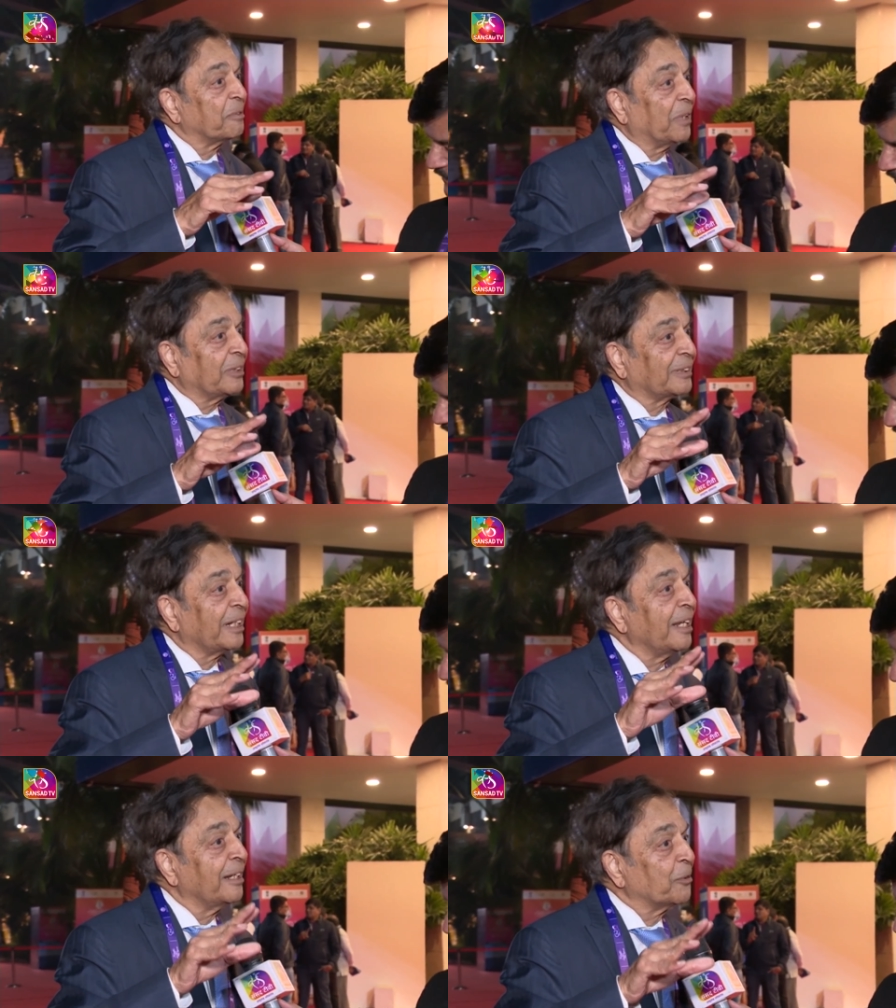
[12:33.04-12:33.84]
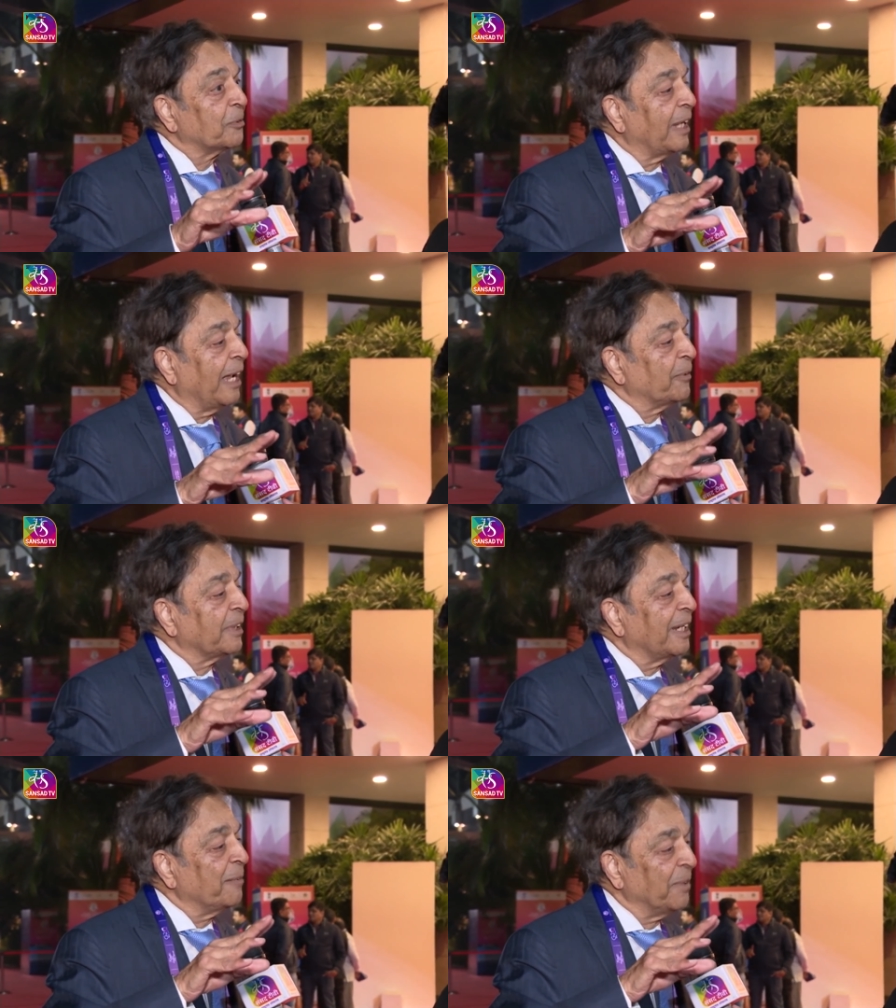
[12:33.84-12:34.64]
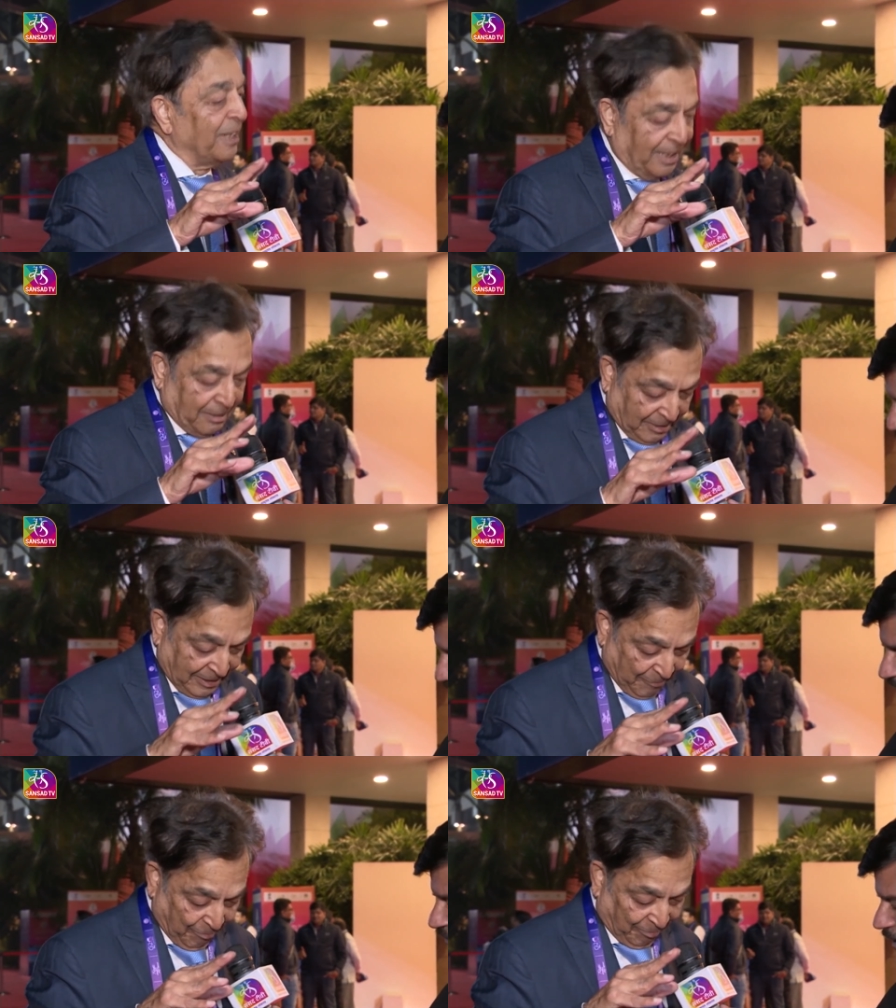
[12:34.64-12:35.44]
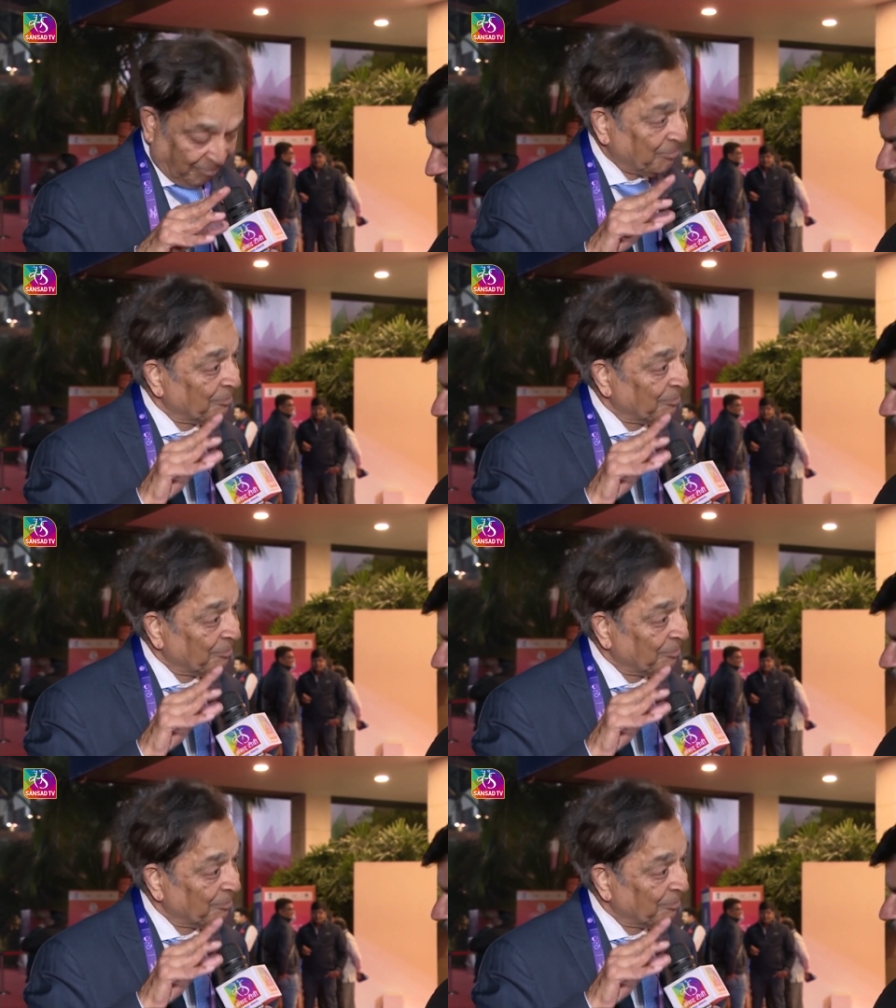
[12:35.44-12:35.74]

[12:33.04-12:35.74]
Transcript: first Indian to have a name. Means uh,